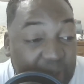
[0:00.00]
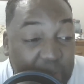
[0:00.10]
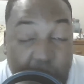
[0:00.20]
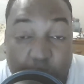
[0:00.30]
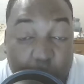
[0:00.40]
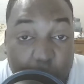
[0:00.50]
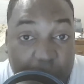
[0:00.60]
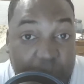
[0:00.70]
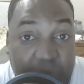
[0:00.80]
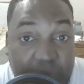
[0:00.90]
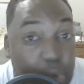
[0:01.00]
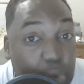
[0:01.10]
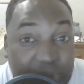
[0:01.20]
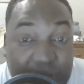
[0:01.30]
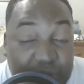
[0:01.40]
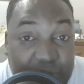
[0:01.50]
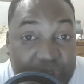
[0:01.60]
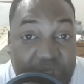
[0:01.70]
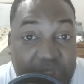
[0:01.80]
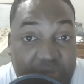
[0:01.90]
They got no water, no
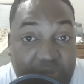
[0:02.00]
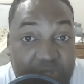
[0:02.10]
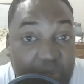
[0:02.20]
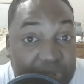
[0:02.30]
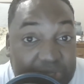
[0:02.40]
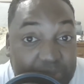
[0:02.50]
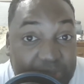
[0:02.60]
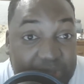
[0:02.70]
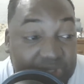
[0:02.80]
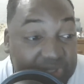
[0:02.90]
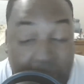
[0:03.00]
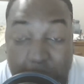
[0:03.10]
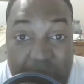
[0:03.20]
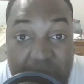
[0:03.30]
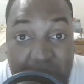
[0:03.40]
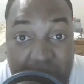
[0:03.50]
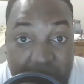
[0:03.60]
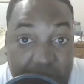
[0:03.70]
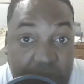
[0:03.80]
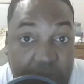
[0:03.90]
electricity. Some of these places, no internet,